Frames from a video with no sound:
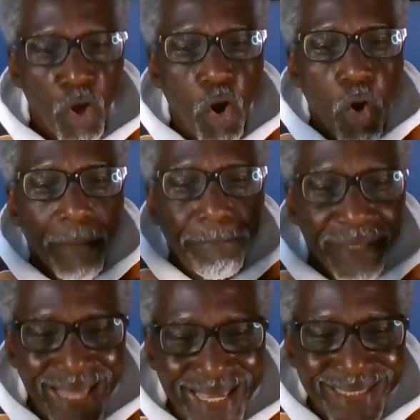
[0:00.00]
on
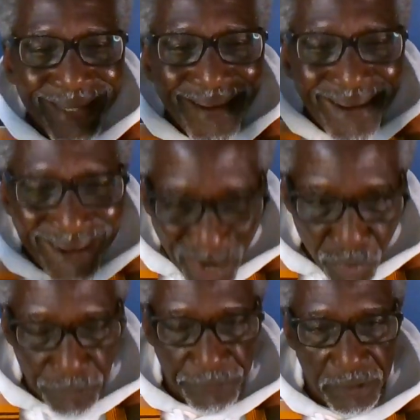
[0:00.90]
planet
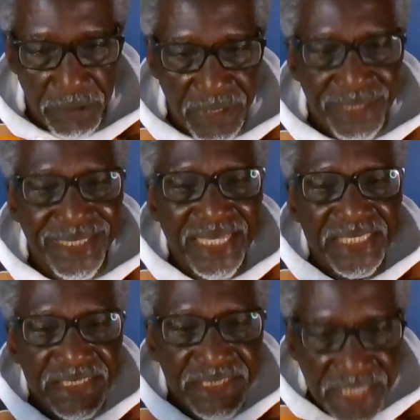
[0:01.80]
Earth that
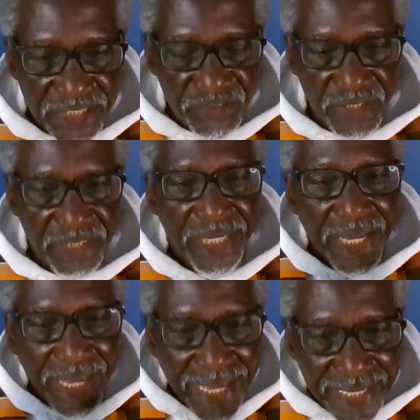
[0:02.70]
is teaching
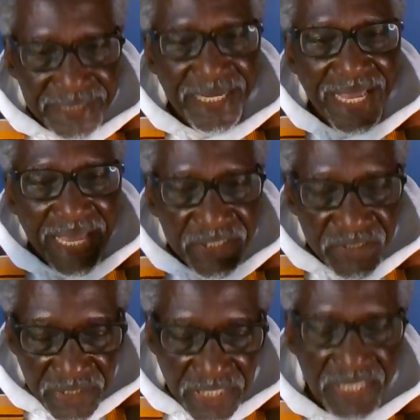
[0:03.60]
8 and
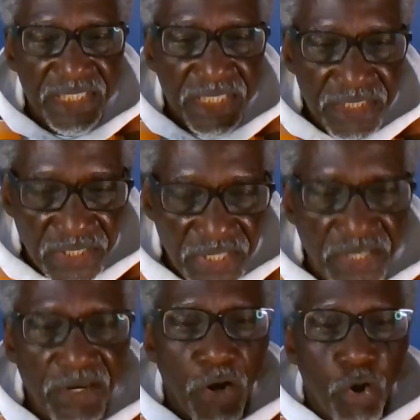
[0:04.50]

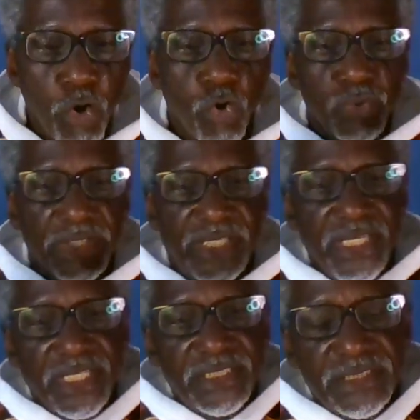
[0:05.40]
10-year-old
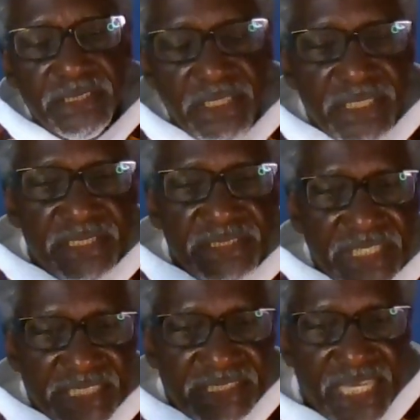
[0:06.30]
kids sex